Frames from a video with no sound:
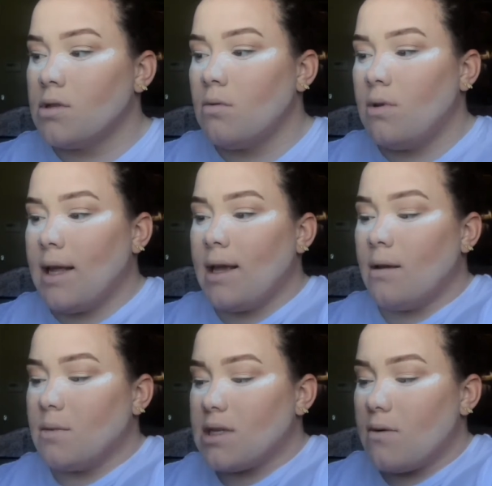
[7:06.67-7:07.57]

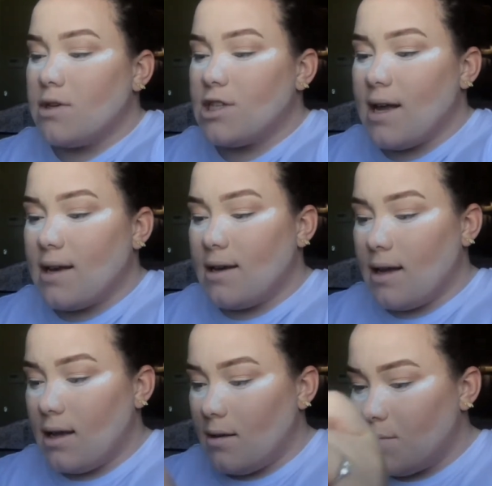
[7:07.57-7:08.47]
names. I wish they had
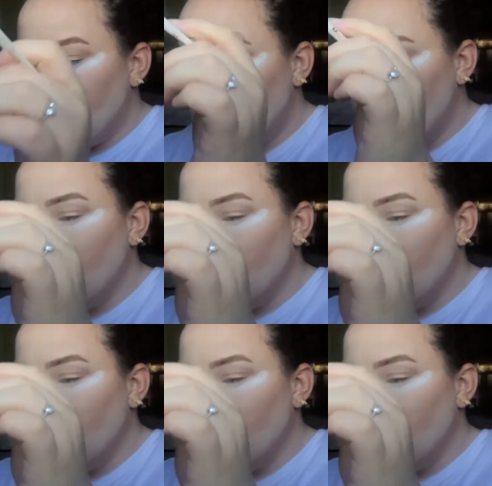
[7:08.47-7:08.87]
names.